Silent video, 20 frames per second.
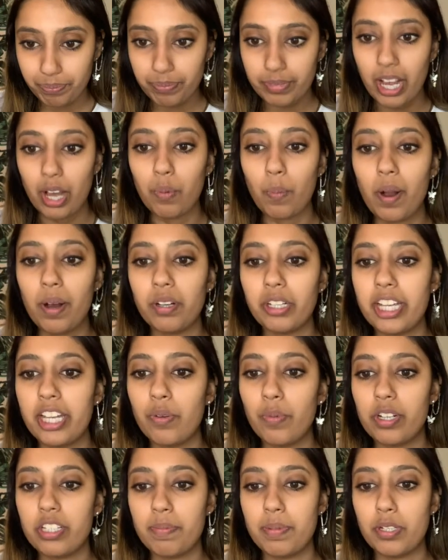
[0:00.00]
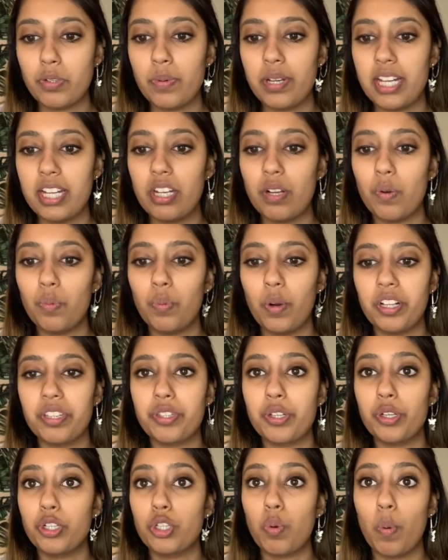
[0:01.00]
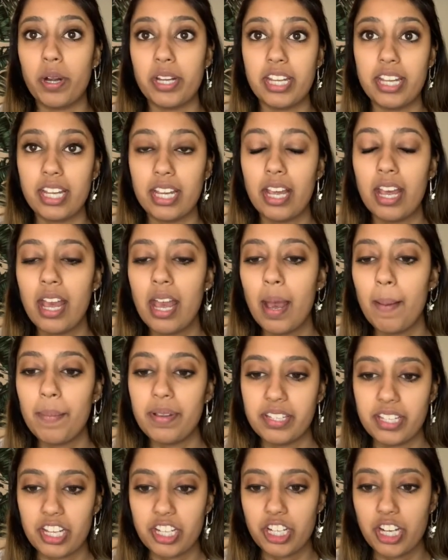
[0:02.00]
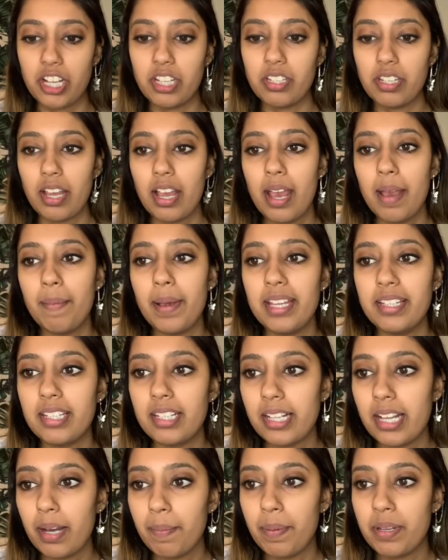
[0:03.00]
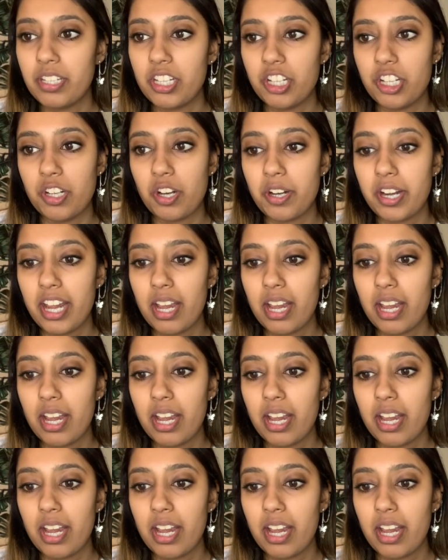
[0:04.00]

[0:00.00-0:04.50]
I want keywords between 1 through 20 positions. Basically, a position on